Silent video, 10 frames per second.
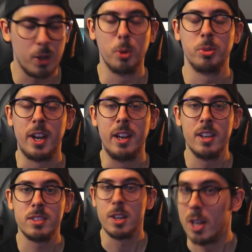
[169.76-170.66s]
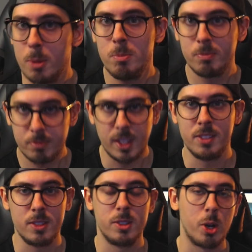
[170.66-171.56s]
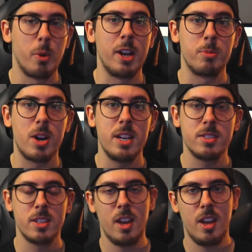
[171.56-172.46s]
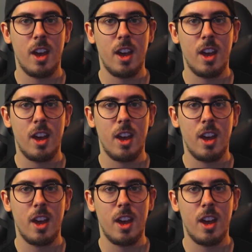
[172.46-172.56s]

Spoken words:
Google Stadia has said no, this is the correct price.